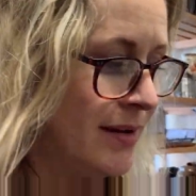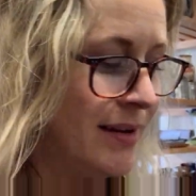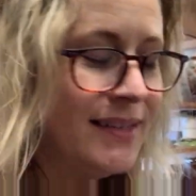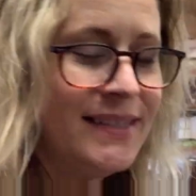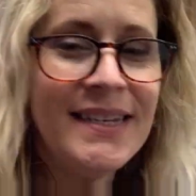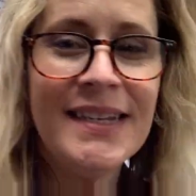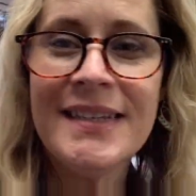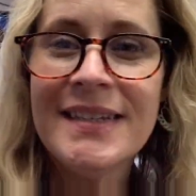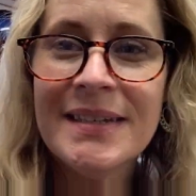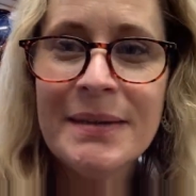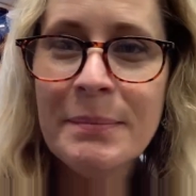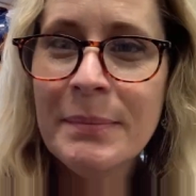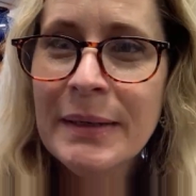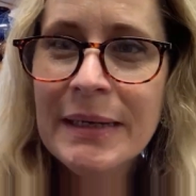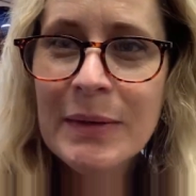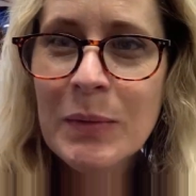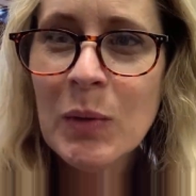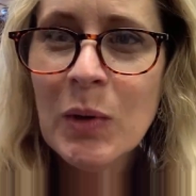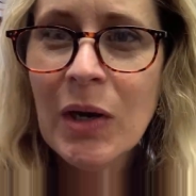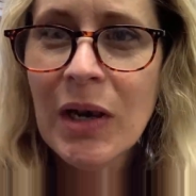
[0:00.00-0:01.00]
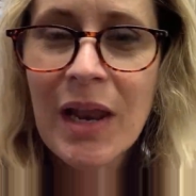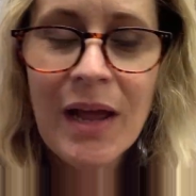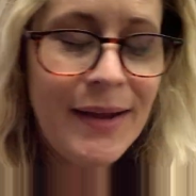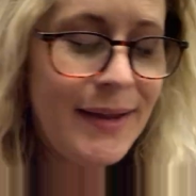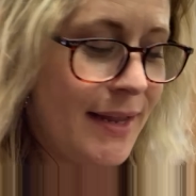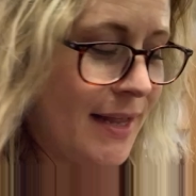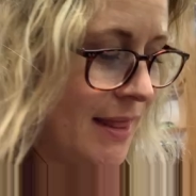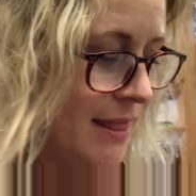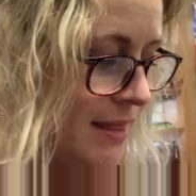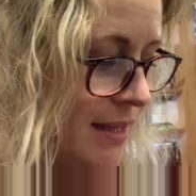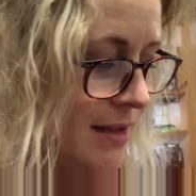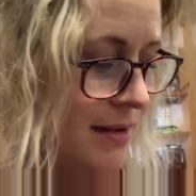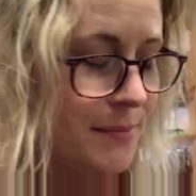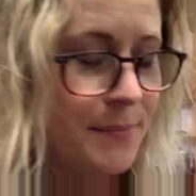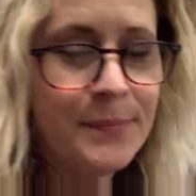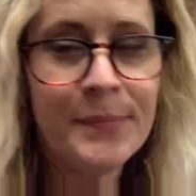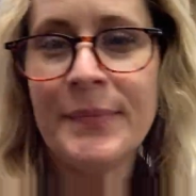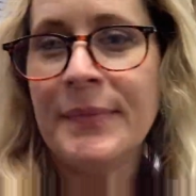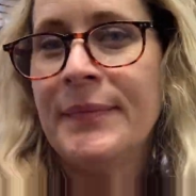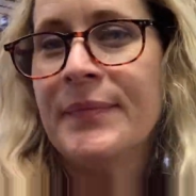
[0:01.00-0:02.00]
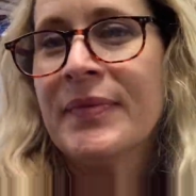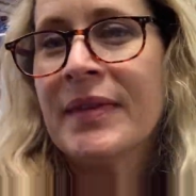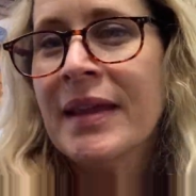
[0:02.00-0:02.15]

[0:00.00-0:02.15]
I said somebody will like them.